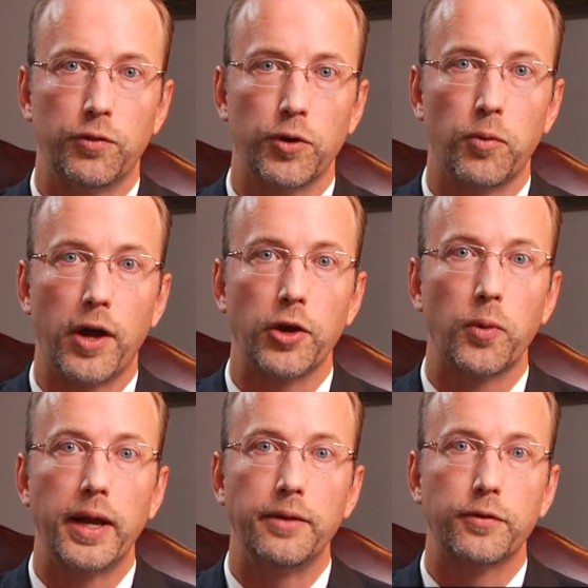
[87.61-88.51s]
room while you're
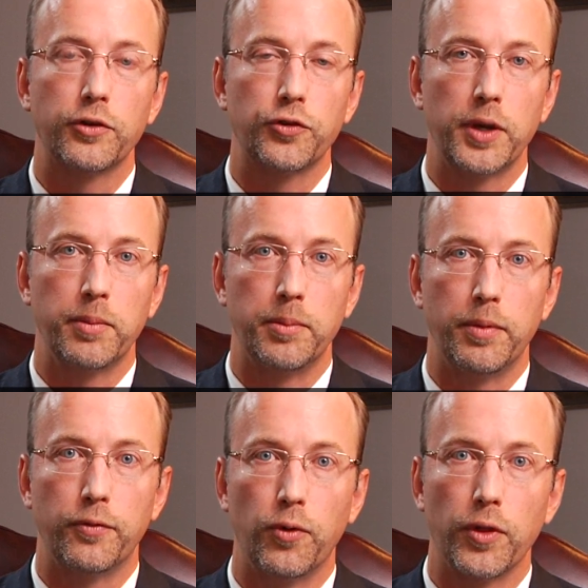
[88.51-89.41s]
waiting for treatment
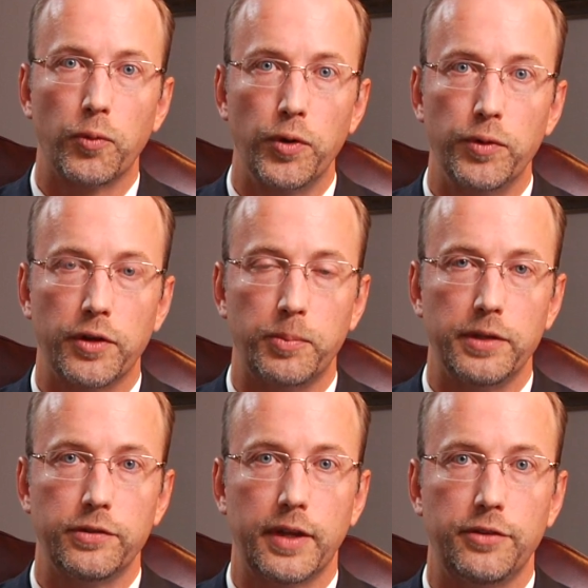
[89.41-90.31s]
before the wound has
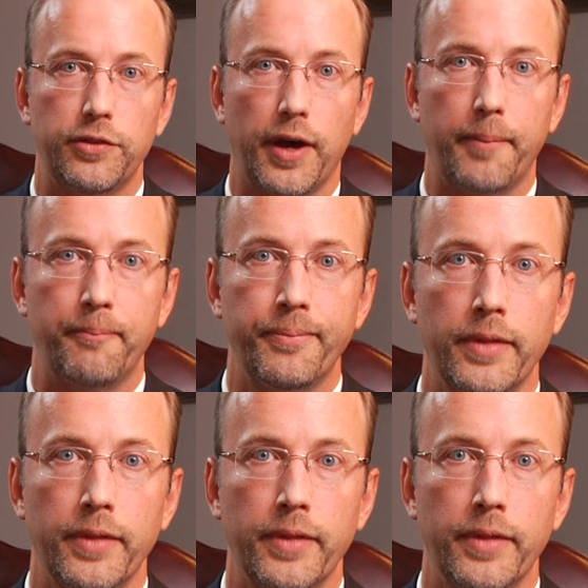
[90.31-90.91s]
been stitched up.